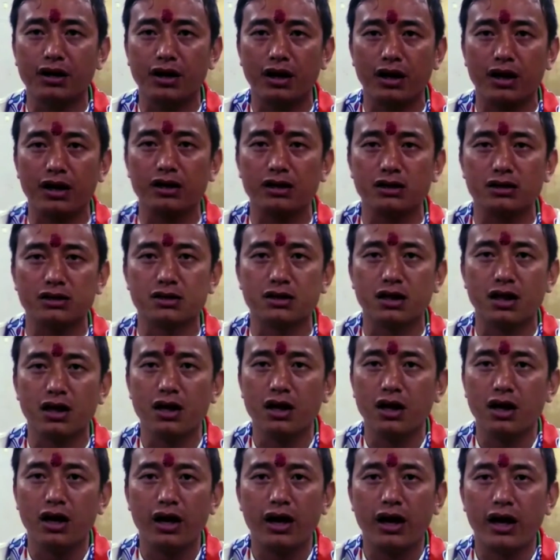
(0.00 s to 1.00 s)
the hills.
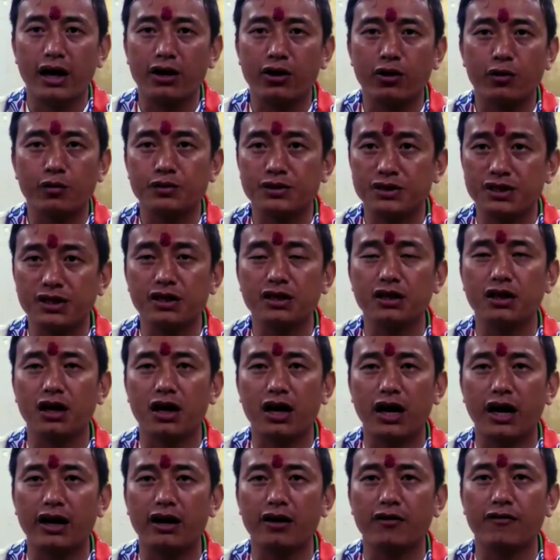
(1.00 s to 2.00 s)
And you've seen the
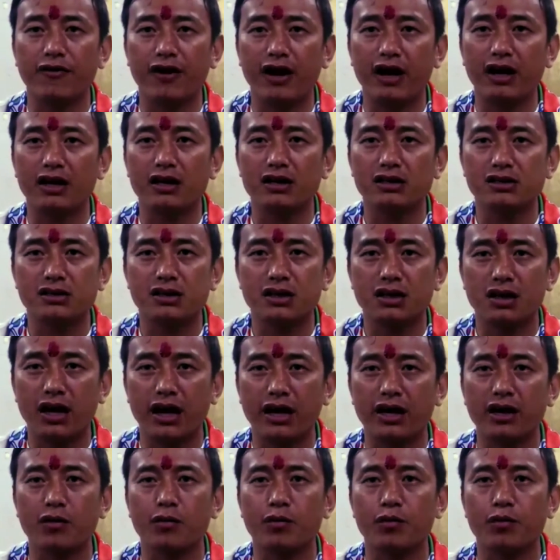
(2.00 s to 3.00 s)
kind of violence, the
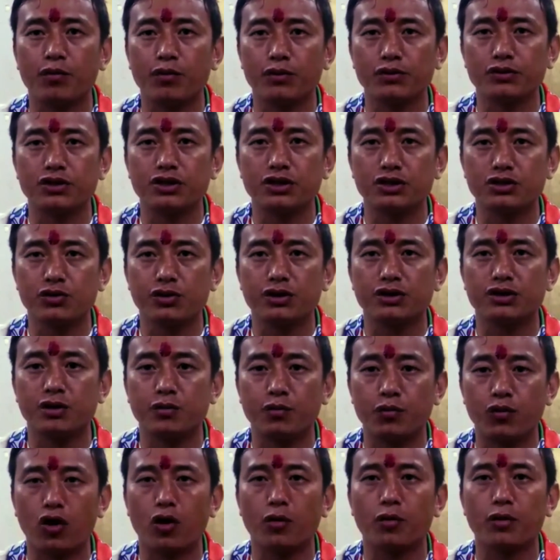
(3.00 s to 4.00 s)
kind of
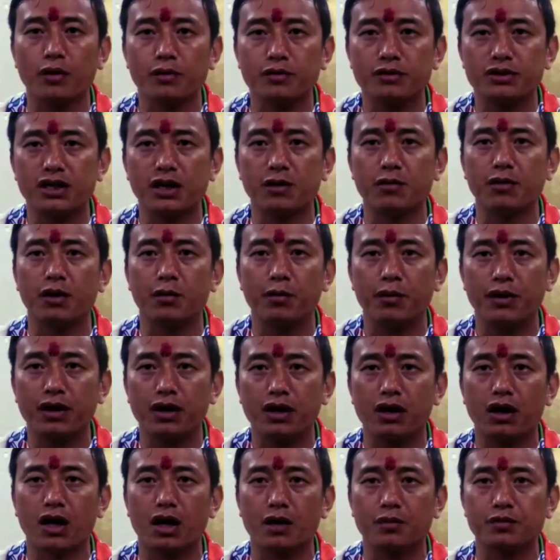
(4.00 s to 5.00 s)
situation, problems, development,
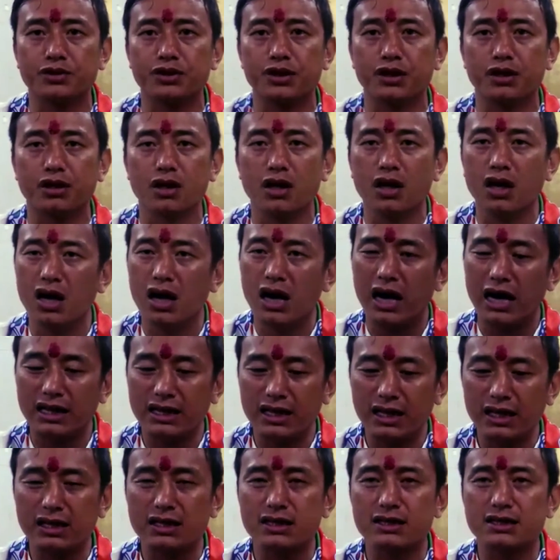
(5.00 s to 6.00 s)
corruption. I
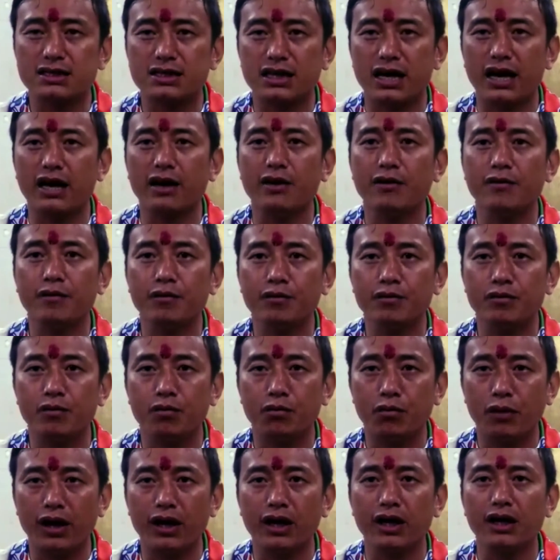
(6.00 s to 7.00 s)
think it's time
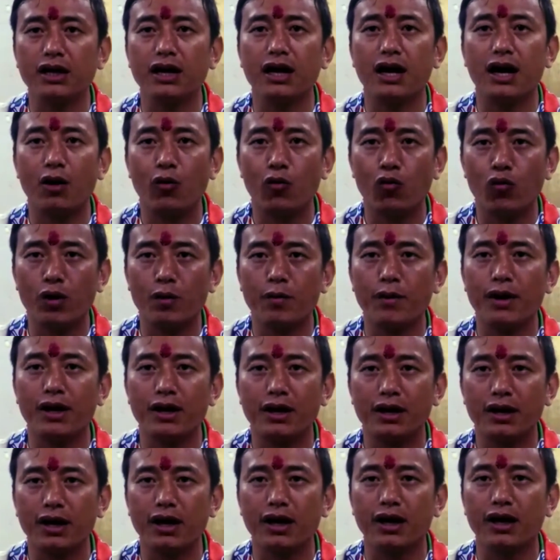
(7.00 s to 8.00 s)
Mahila, women
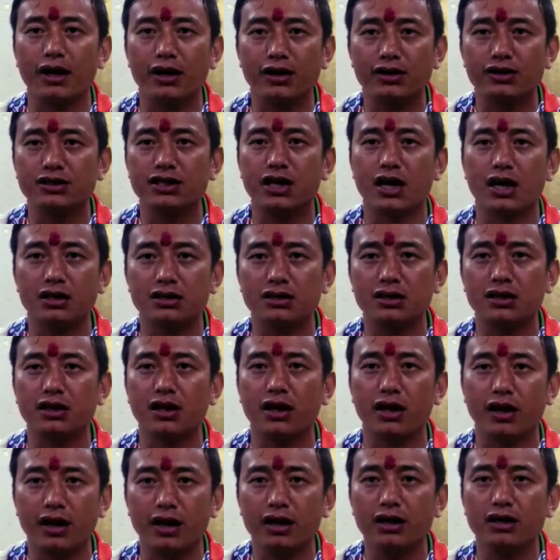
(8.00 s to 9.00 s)
take in charge in
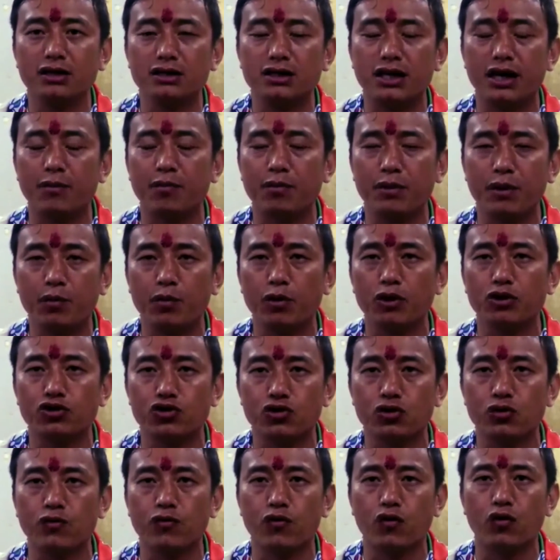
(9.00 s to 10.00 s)
the hills, and people
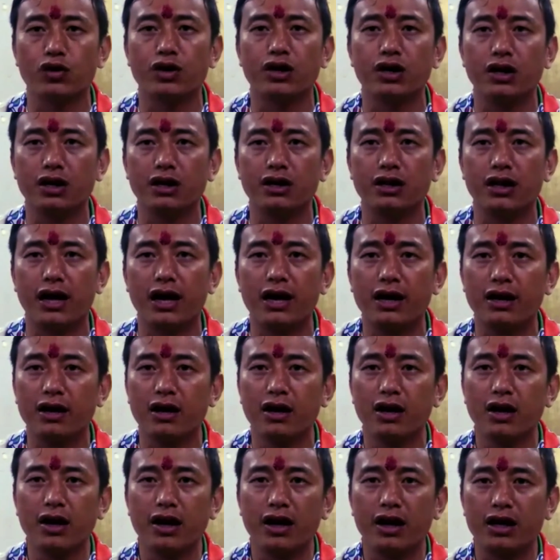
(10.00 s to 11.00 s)
should vote in that
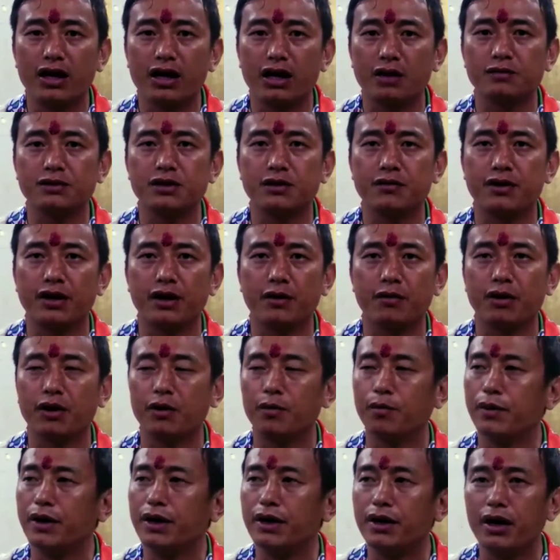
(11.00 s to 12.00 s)
in terms of
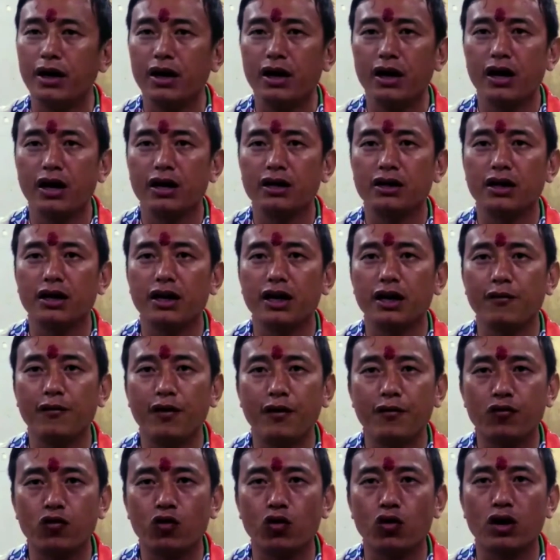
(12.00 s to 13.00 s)
development. In the name
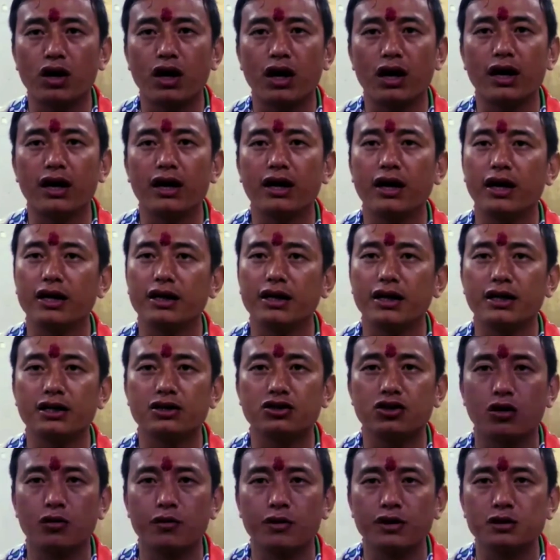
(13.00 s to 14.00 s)
of Gorkhaland, I think
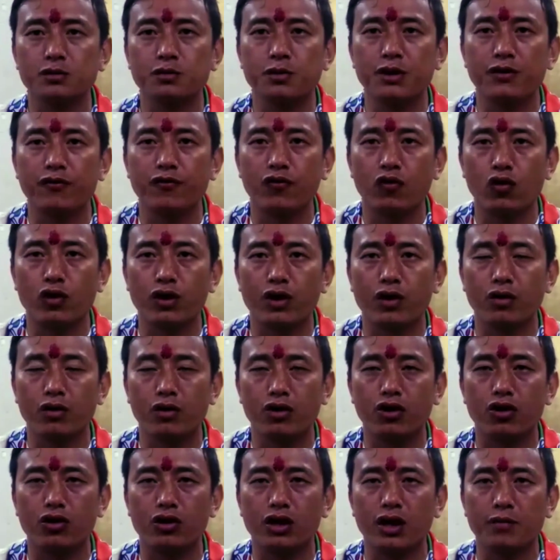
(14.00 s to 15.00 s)
it's always been vote.
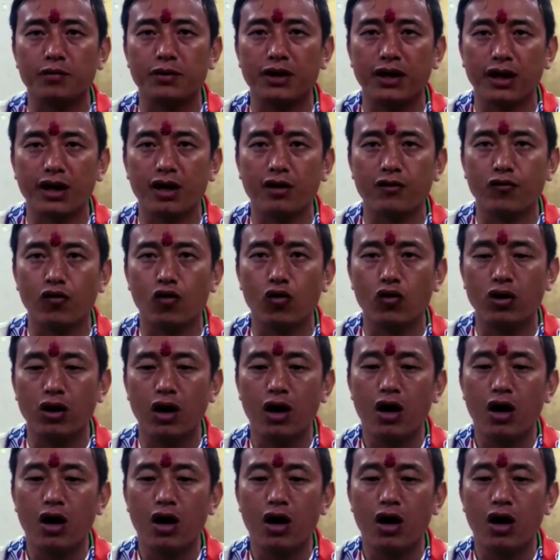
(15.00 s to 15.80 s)
You know, they've taken vote.